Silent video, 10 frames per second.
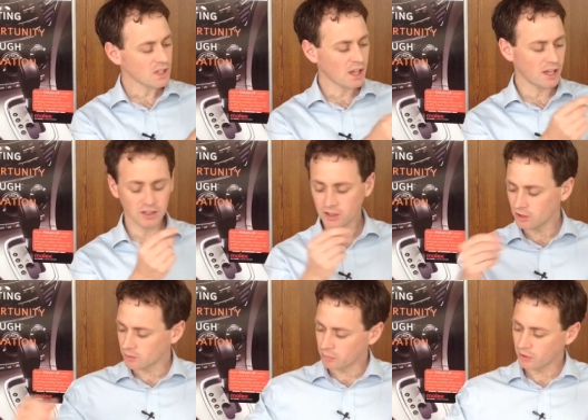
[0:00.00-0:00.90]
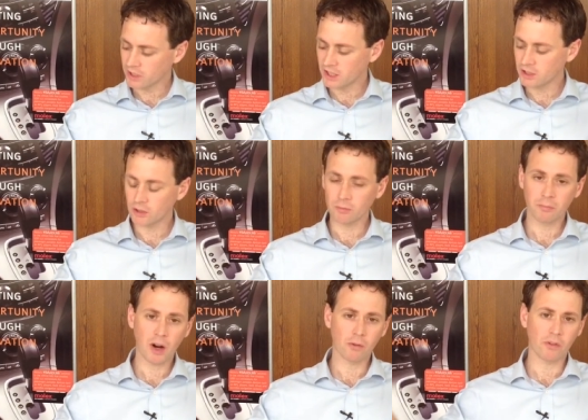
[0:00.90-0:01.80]
and you can plug in your
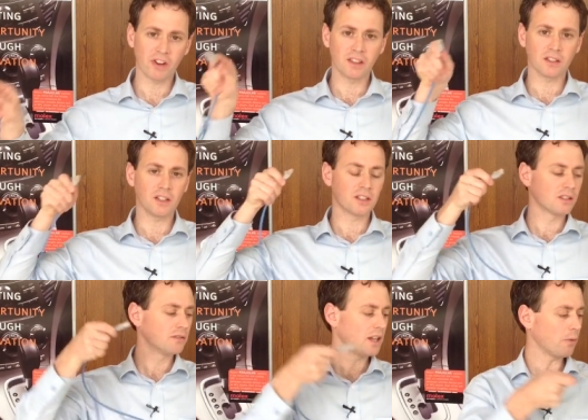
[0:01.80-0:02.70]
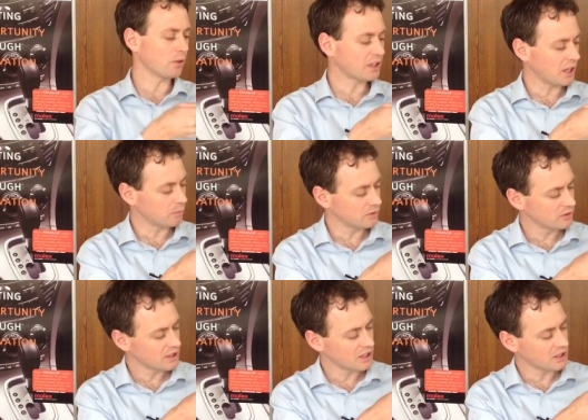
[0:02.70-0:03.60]
power over Ethernet network cable
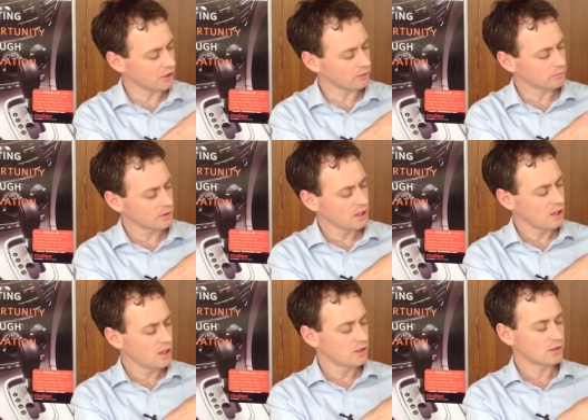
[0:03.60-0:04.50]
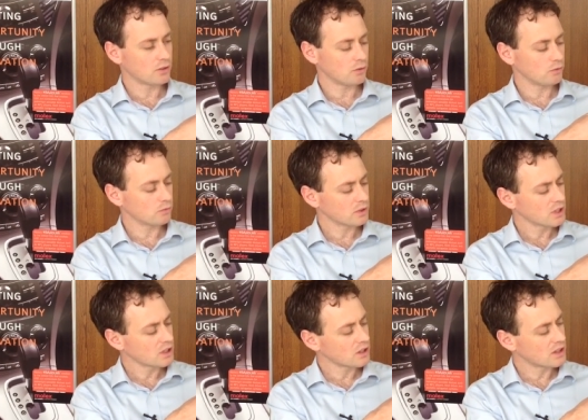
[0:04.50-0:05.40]
in here. So
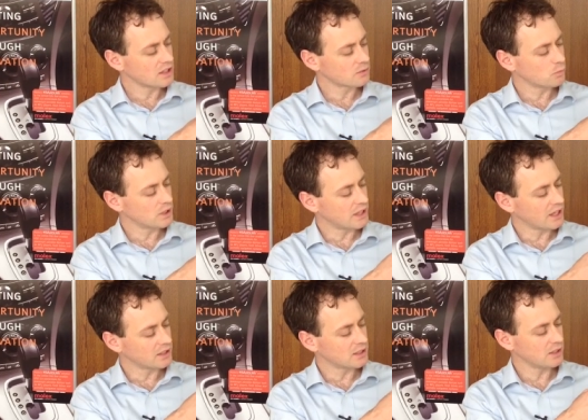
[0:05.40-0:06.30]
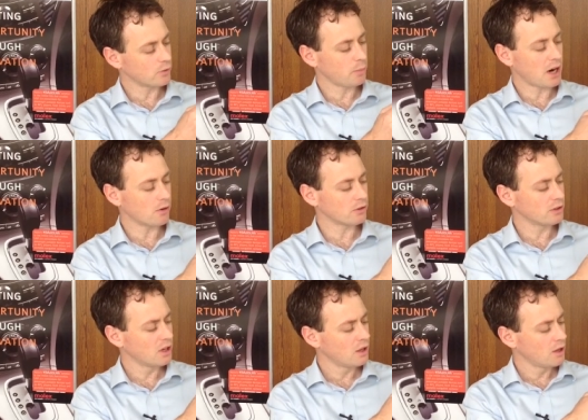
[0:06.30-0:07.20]
this will then deliver power
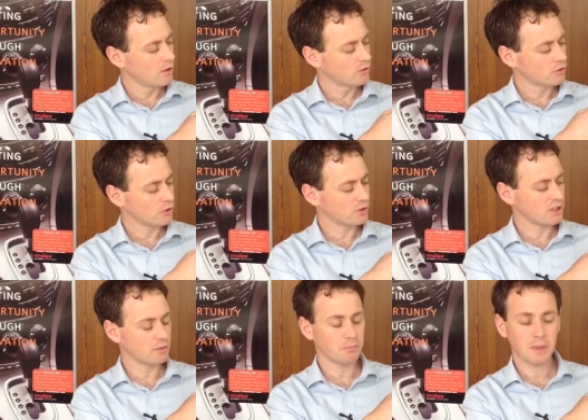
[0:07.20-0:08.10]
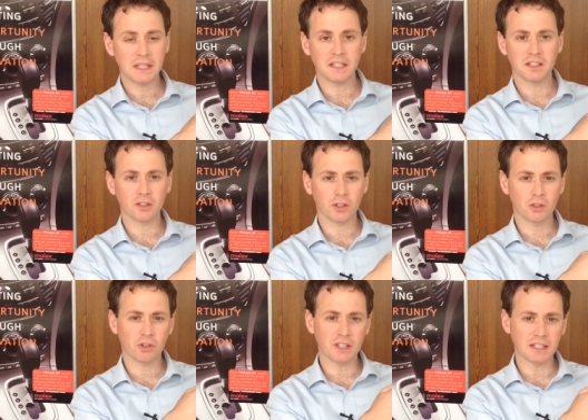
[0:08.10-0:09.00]
through the P D
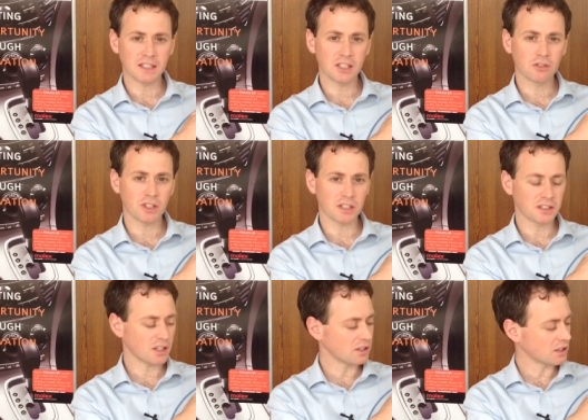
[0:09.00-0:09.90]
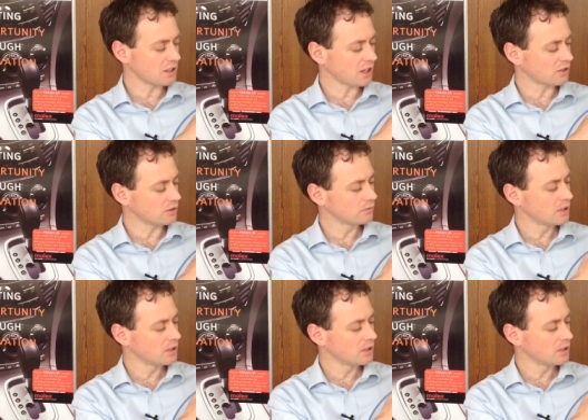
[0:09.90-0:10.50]
circuitry that's integrated inside the connector.